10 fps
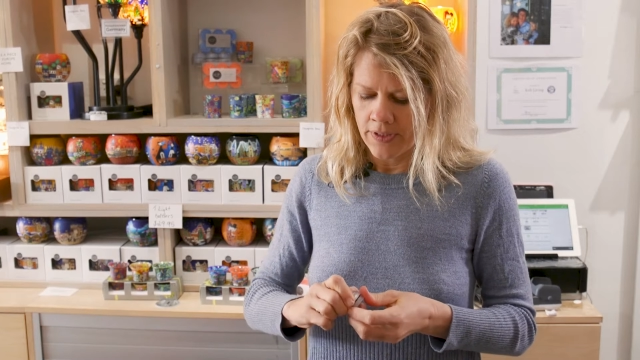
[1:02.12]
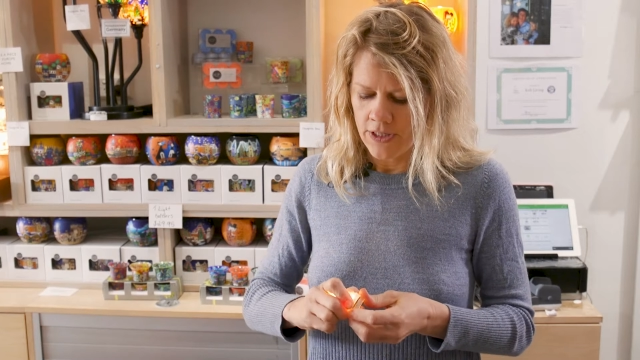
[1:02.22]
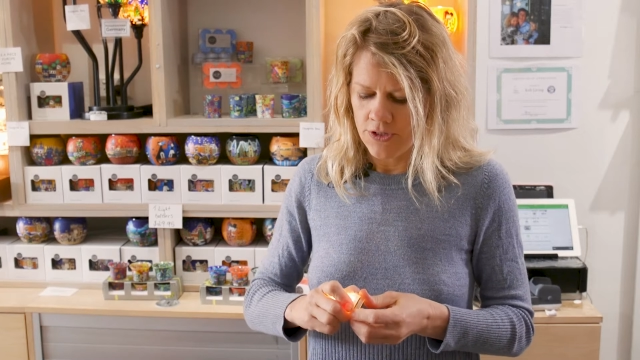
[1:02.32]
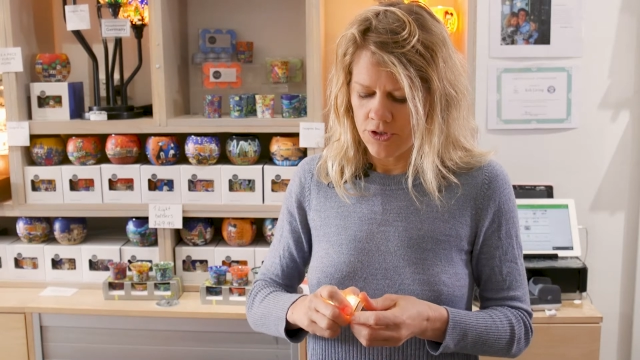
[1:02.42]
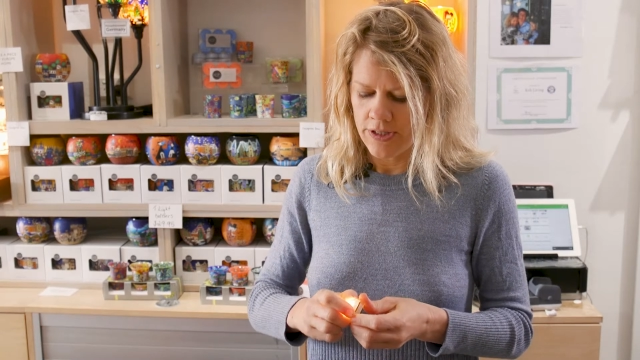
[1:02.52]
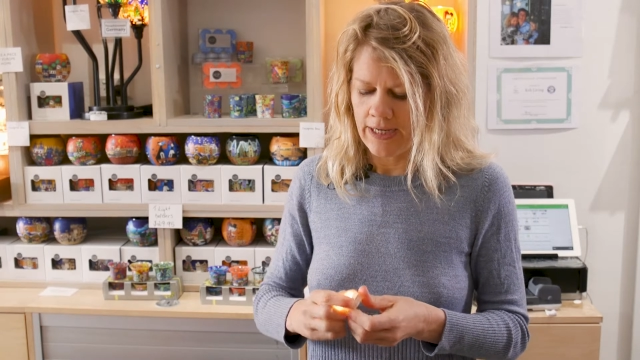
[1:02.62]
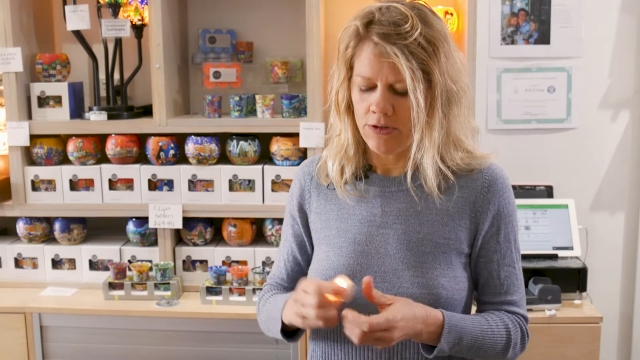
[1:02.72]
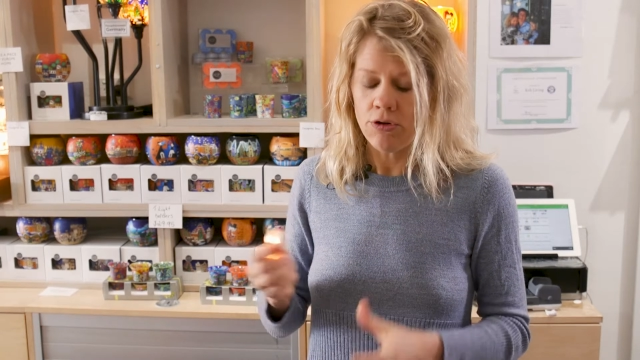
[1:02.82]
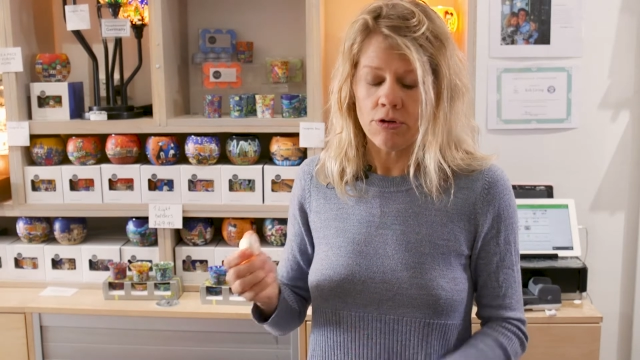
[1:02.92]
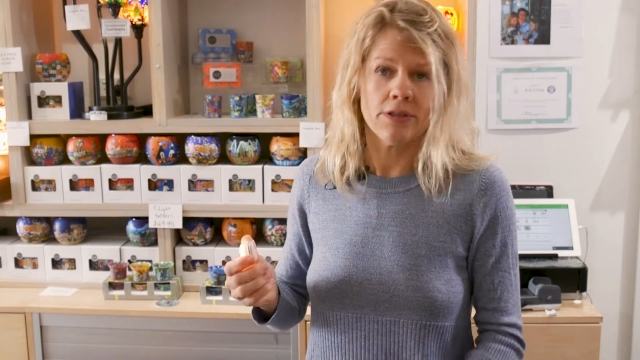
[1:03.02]
is you
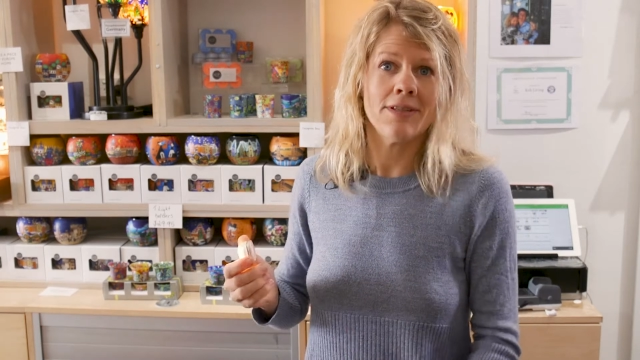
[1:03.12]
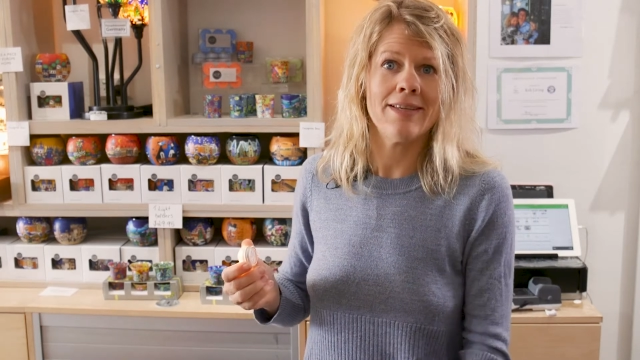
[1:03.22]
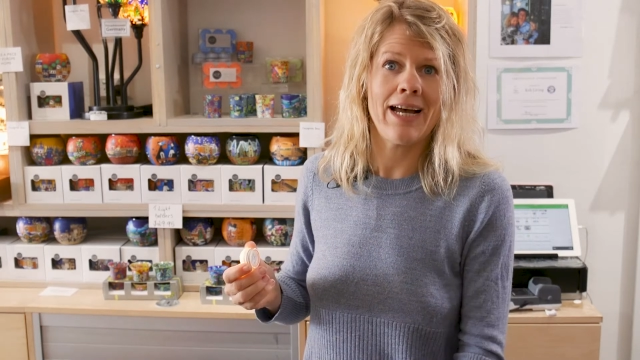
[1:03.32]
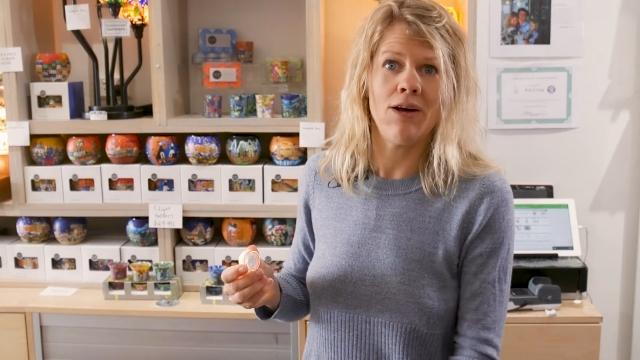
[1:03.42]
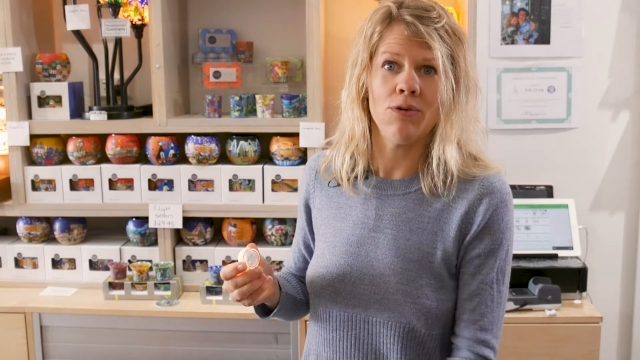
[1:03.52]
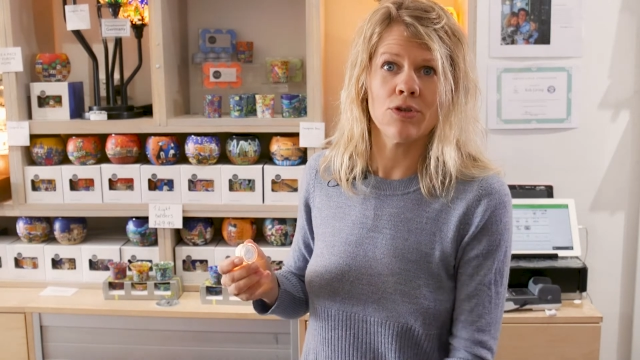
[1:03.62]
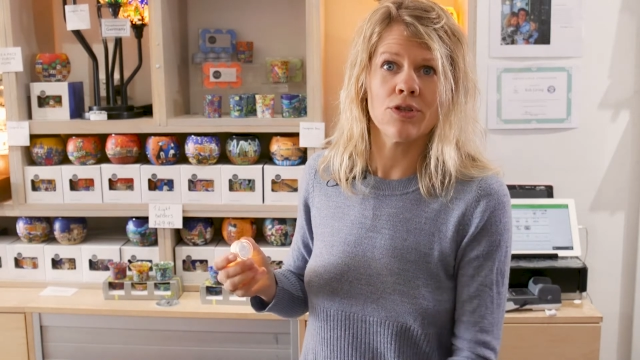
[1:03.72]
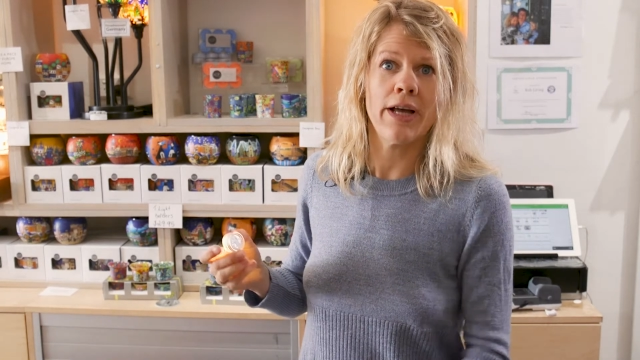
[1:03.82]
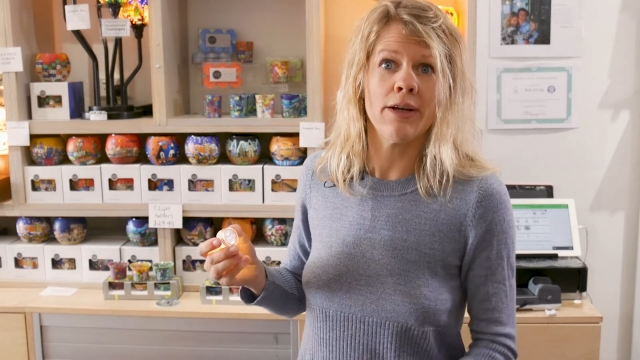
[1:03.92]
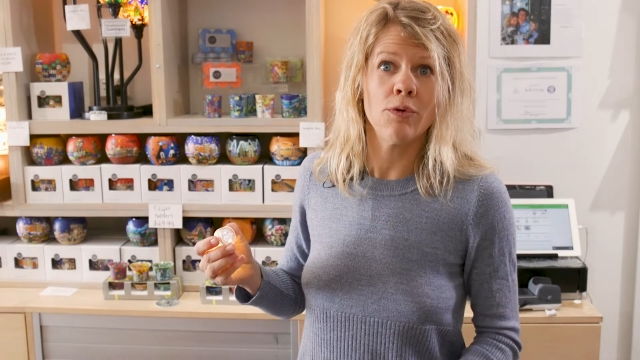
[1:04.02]
say, look, this is how it
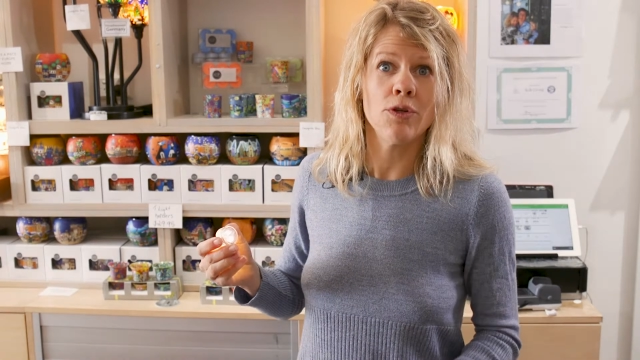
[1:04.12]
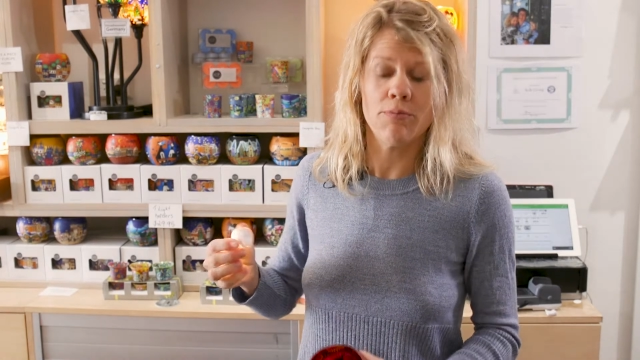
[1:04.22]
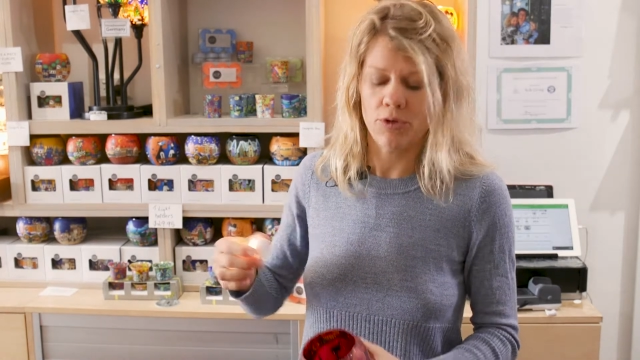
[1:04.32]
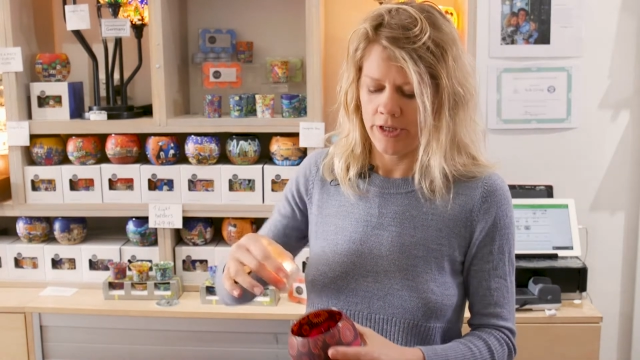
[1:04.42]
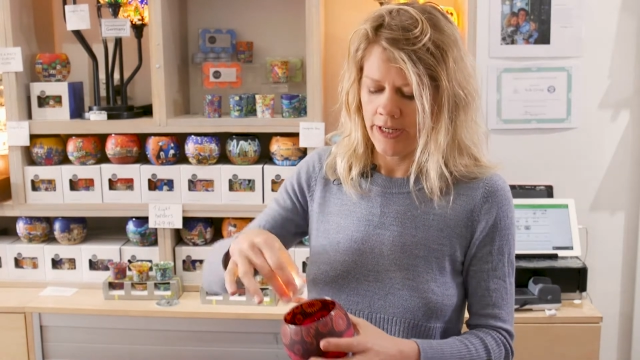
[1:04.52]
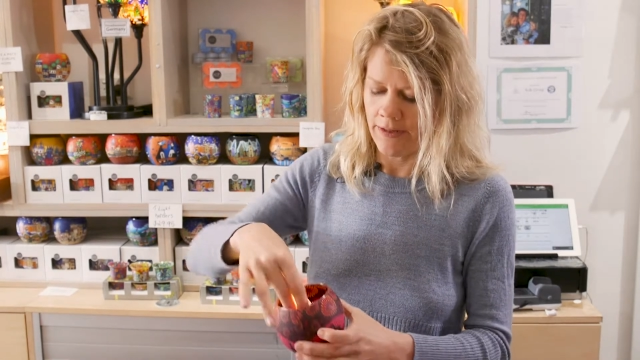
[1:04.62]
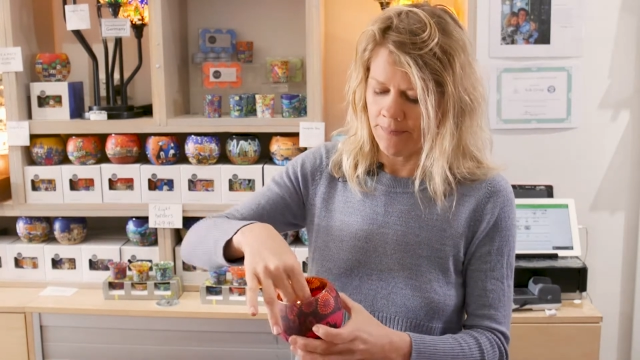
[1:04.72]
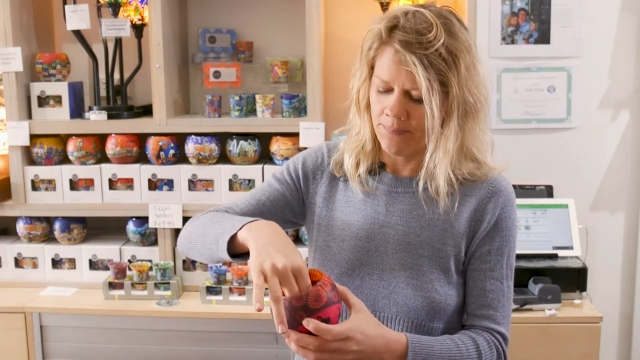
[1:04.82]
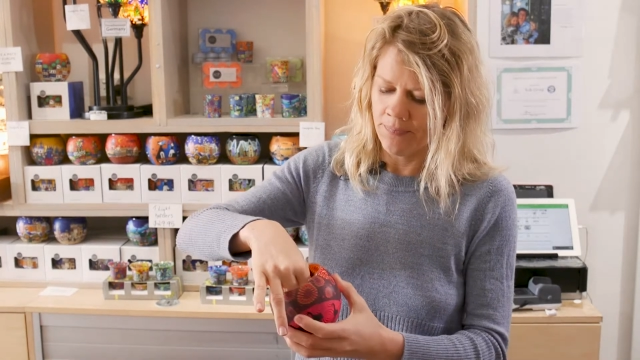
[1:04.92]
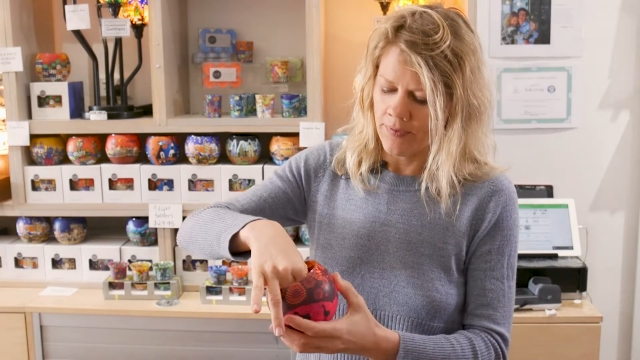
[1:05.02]
looks like when you put it
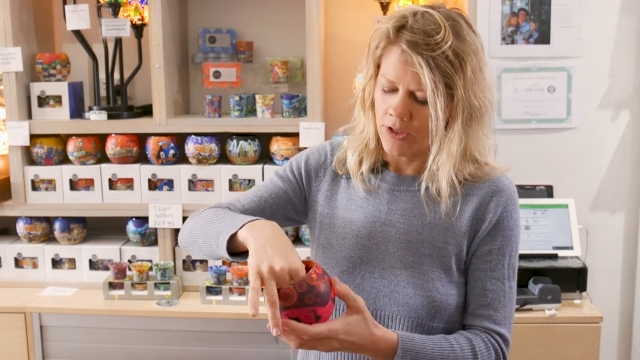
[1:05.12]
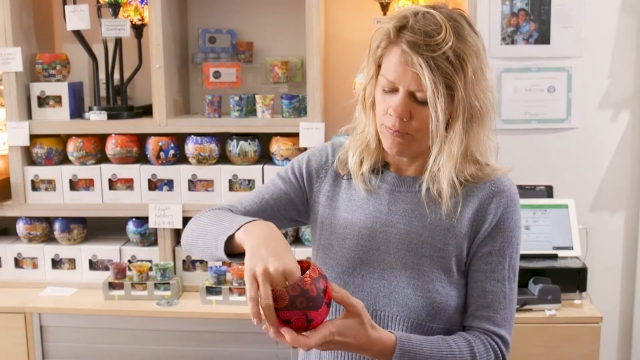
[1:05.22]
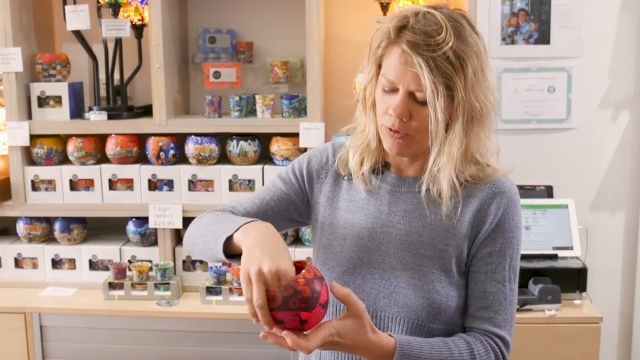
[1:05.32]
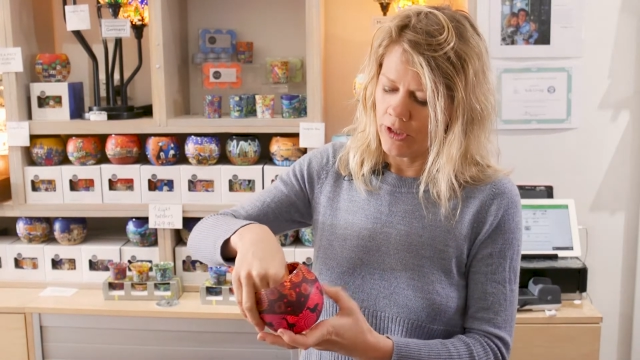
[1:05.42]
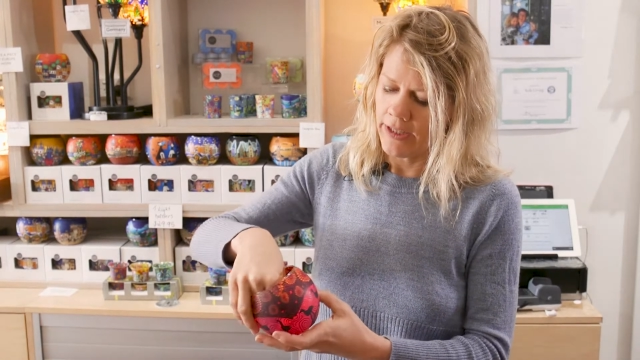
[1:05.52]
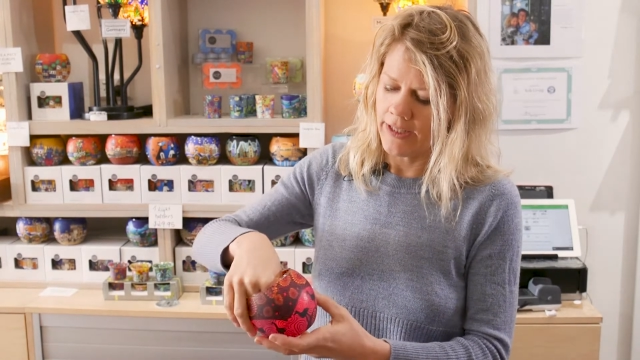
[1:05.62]
in. You put it